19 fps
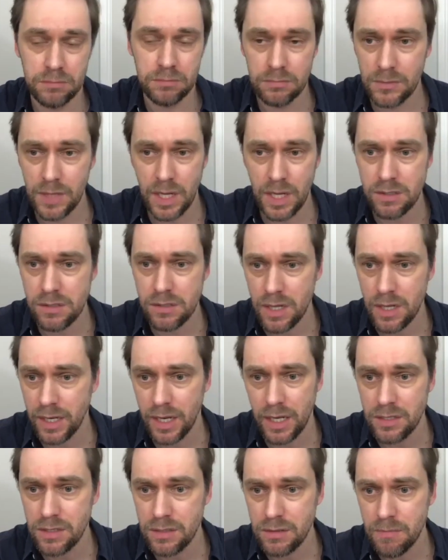That's, I
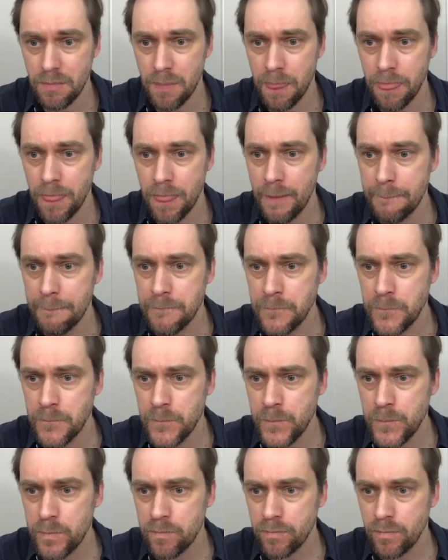guess.
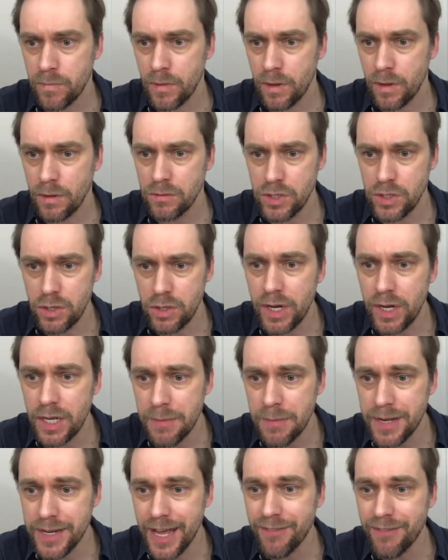Do you
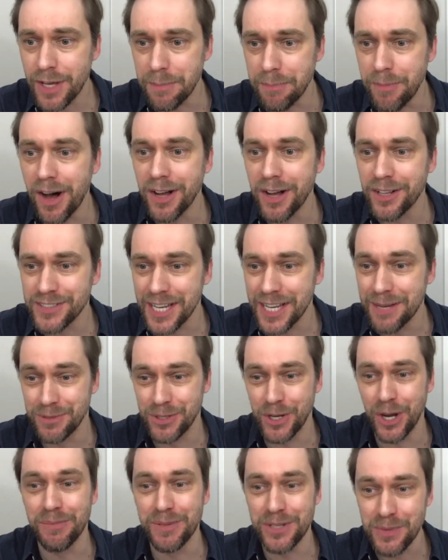recommend having a part-time
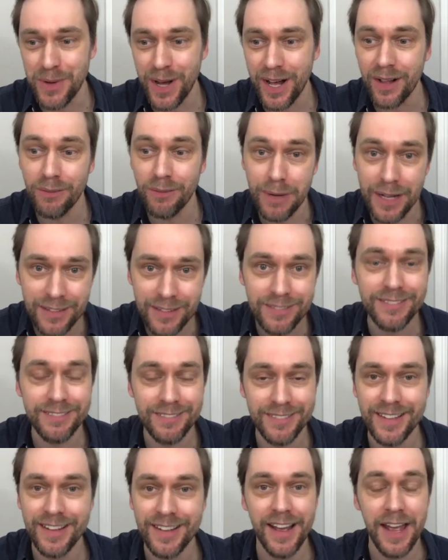job as well? Well,
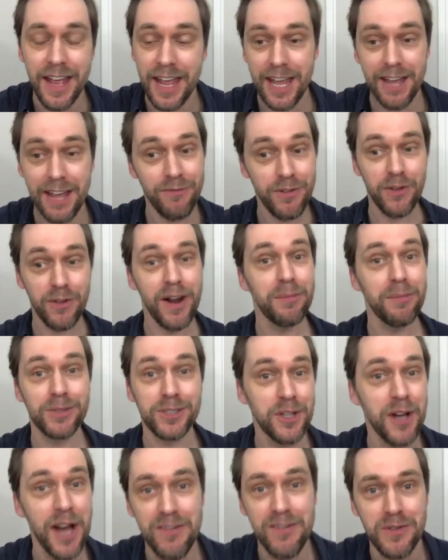if you're able to
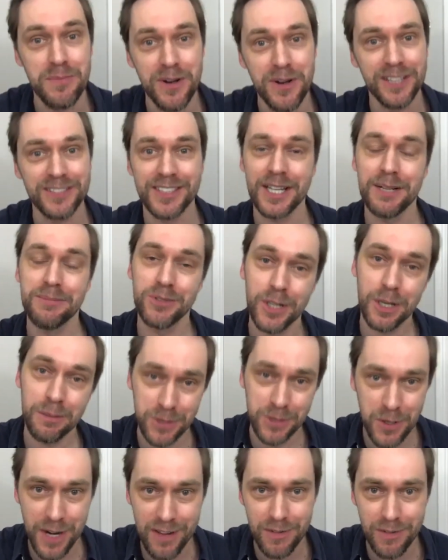not have a part-time job,
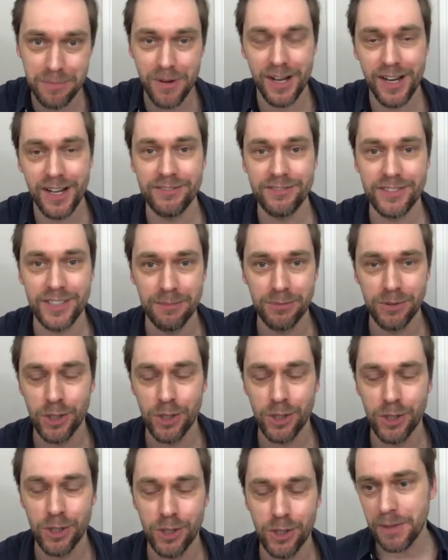don't have a part-time
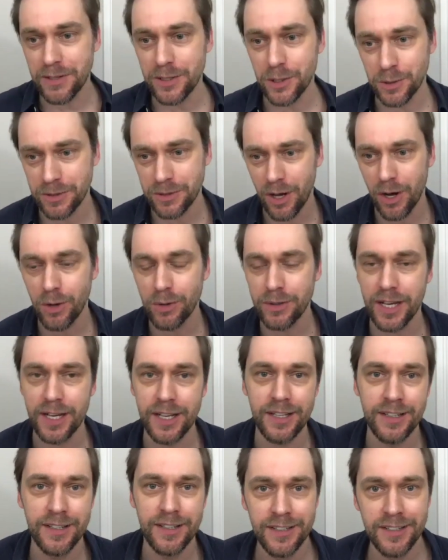job and spend the whole
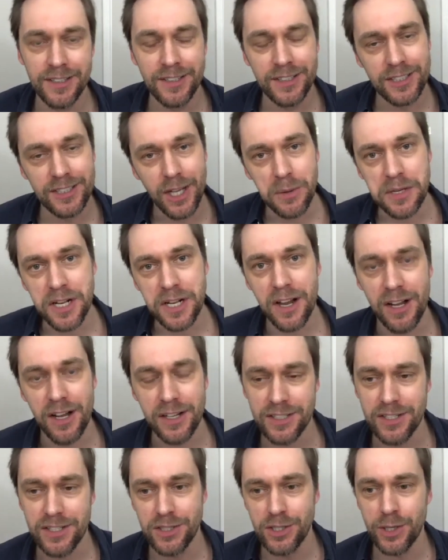day going to
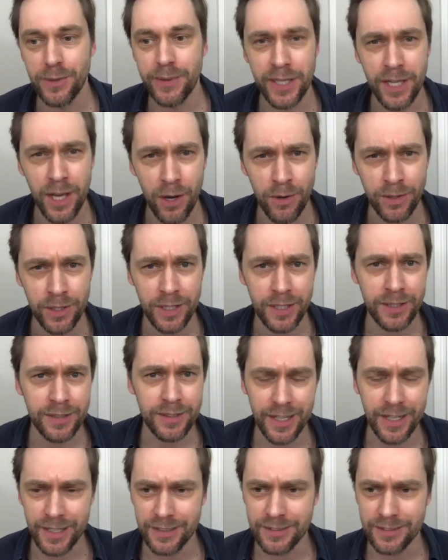classes and doing yoga
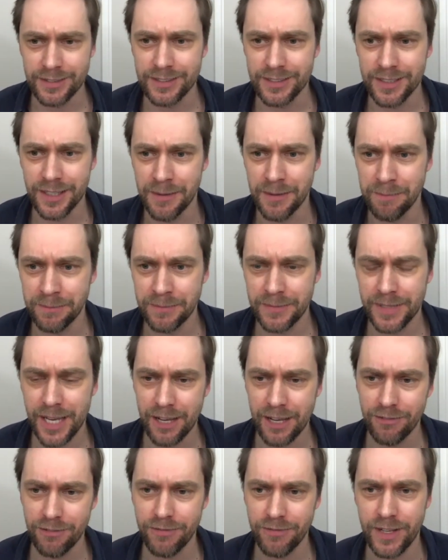and
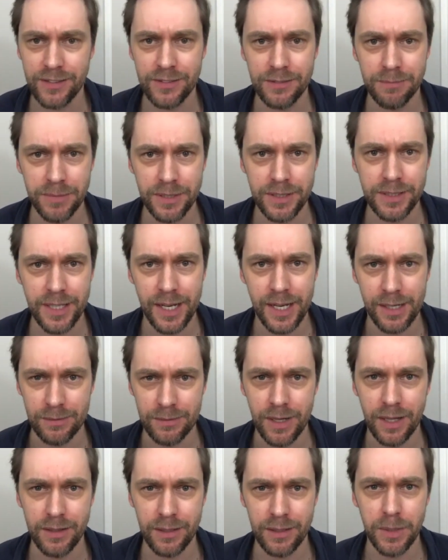getting fit. But yeah,
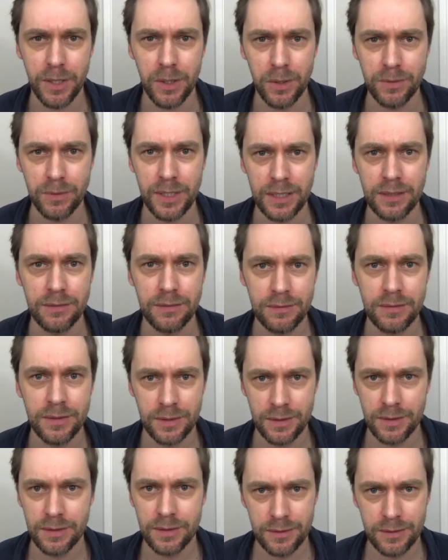I think we all need
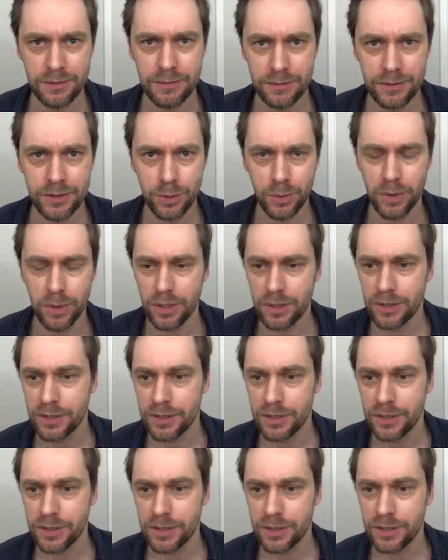to work.